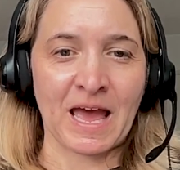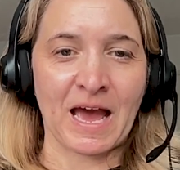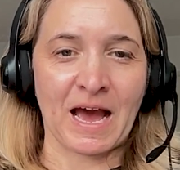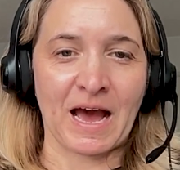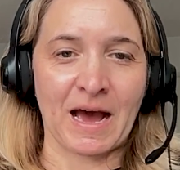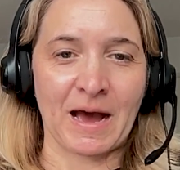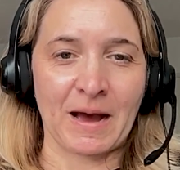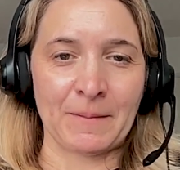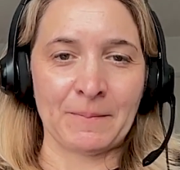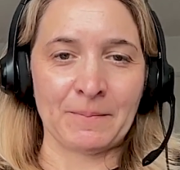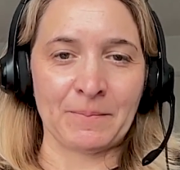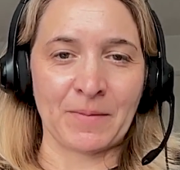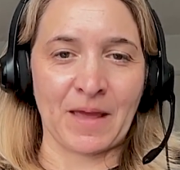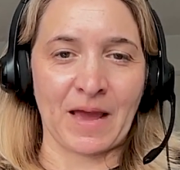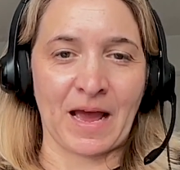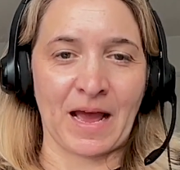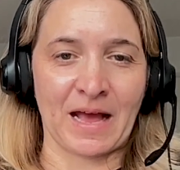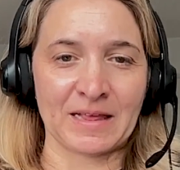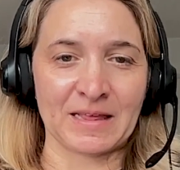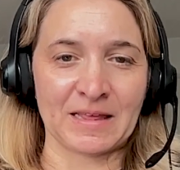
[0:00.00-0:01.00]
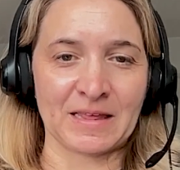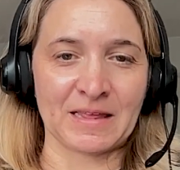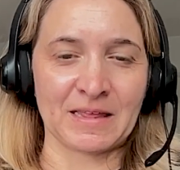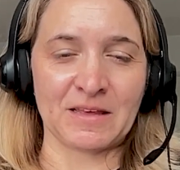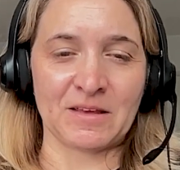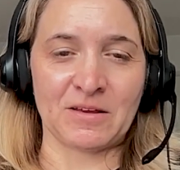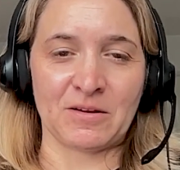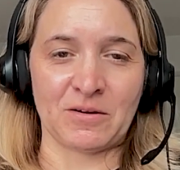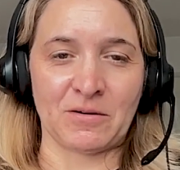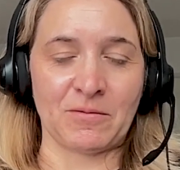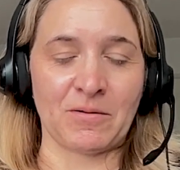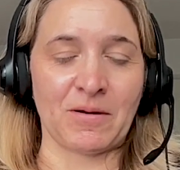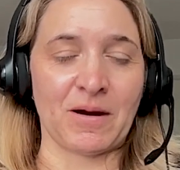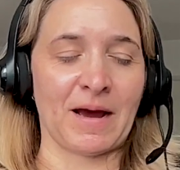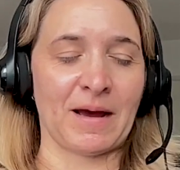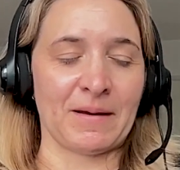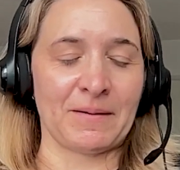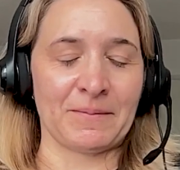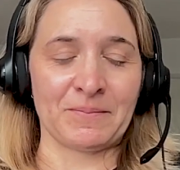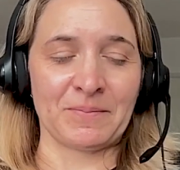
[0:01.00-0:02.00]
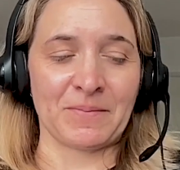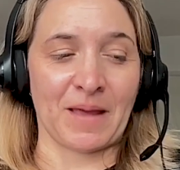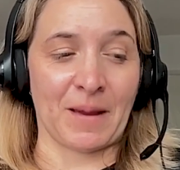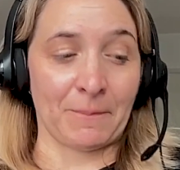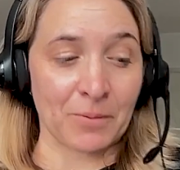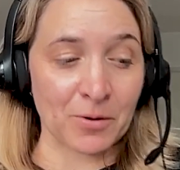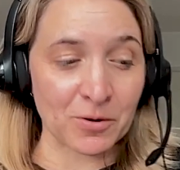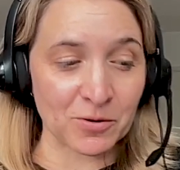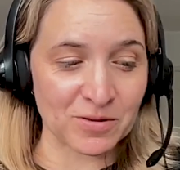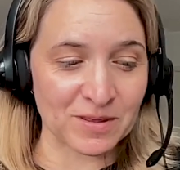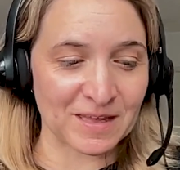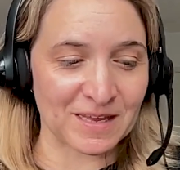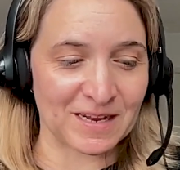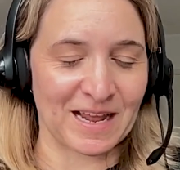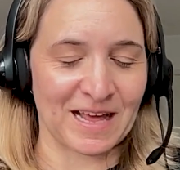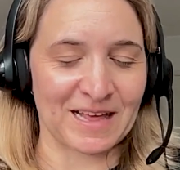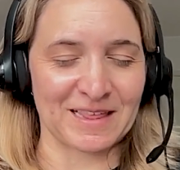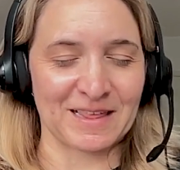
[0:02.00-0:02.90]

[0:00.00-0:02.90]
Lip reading: As a person, as